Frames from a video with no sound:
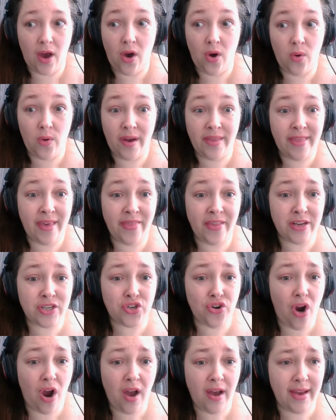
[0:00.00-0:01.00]
oh, and then
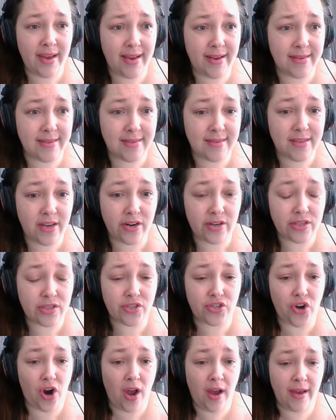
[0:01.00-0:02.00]
the drawings.
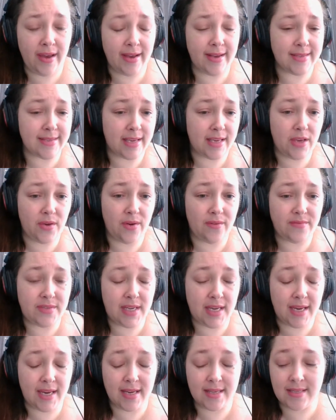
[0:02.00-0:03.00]
There's drawings, and you
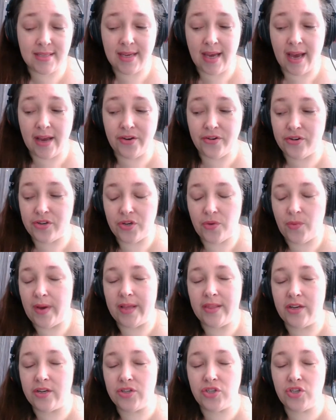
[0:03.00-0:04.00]
have tickets to enter to
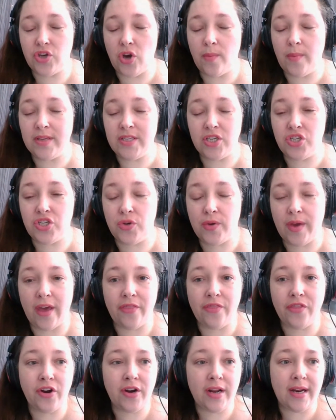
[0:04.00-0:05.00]
win. There's so much that you
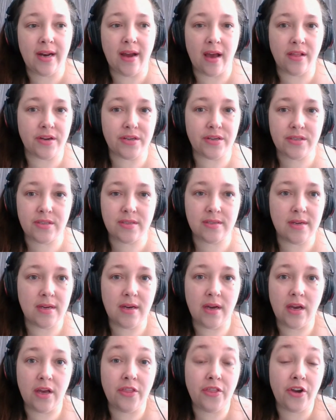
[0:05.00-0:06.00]
get. $30.
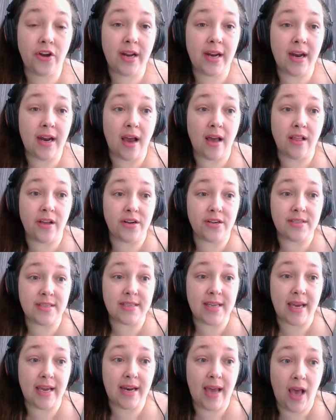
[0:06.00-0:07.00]

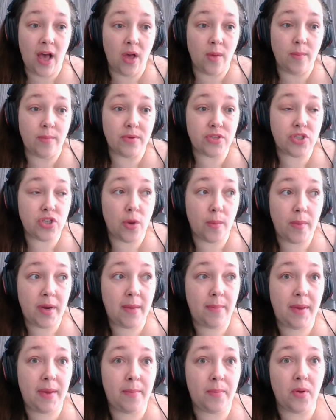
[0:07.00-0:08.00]
$30 can help so
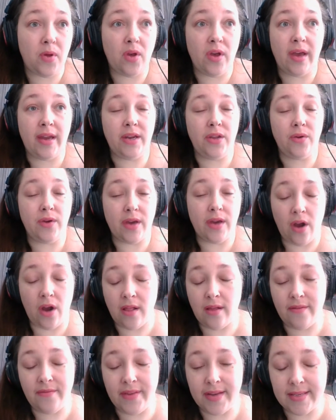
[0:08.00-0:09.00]
many people, and you get
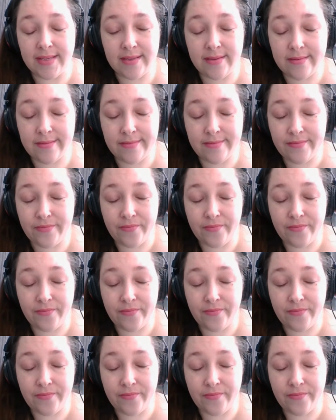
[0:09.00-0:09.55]
all of this